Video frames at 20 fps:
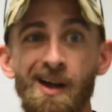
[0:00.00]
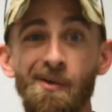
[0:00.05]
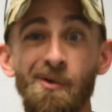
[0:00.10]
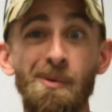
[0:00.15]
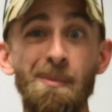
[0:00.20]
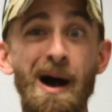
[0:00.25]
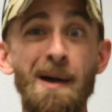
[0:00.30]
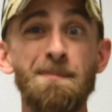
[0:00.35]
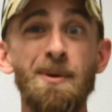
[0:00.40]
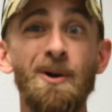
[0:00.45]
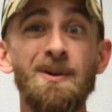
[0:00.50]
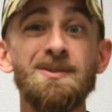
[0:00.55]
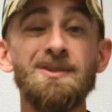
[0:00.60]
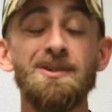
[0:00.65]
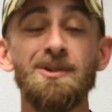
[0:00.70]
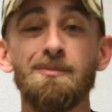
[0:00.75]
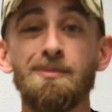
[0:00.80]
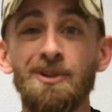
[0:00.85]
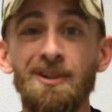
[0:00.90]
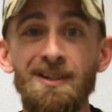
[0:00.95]
Well, my
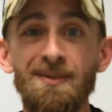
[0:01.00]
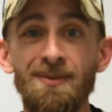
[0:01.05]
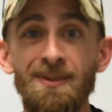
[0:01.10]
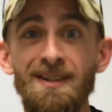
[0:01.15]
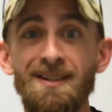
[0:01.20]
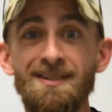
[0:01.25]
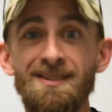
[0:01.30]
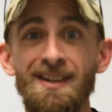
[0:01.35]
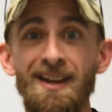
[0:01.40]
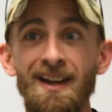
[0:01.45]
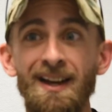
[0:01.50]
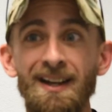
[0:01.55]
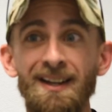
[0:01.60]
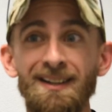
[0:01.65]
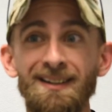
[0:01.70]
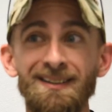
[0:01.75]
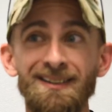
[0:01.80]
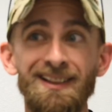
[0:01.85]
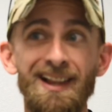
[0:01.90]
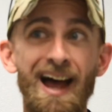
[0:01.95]
personal belief is
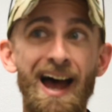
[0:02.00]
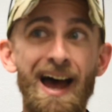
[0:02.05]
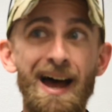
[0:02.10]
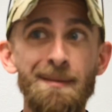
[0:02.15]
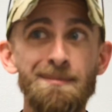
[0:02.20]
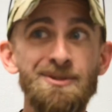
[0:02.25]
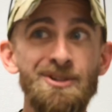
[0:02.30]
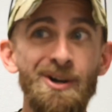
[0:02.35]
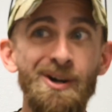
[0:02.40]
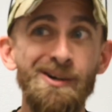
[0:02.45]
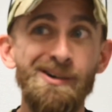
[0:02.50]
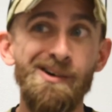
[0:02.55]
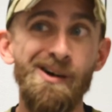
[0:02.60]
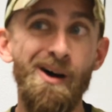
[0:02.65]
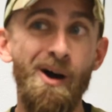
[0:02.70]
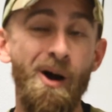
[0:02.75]
Labs are